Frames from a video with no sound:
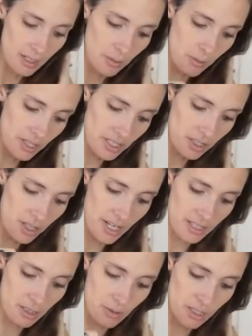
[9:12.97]
you want to
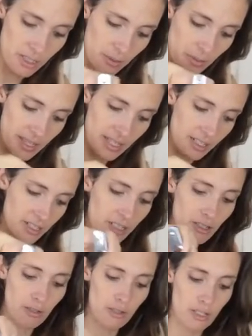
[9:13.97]
try and squish them in there
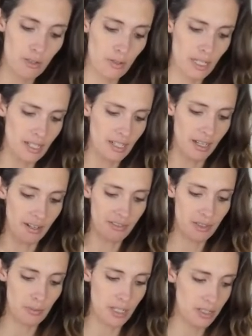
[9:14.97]
just so that you get
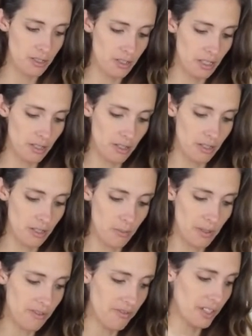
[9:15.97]
enough to make sure that you're going
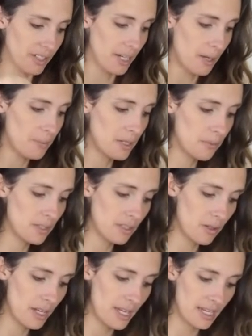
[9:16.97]
to be filled up. And I'm going
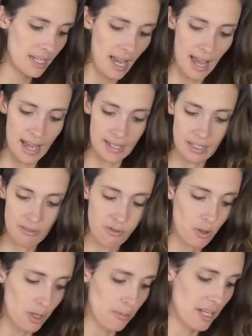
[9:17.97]
to go ahead and add it
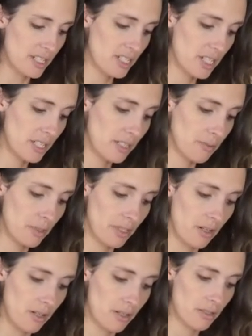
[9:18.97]
for my chicken
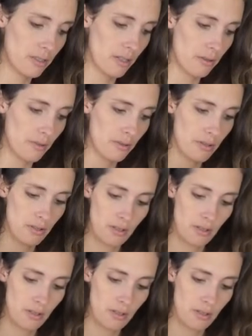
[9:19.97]
one also.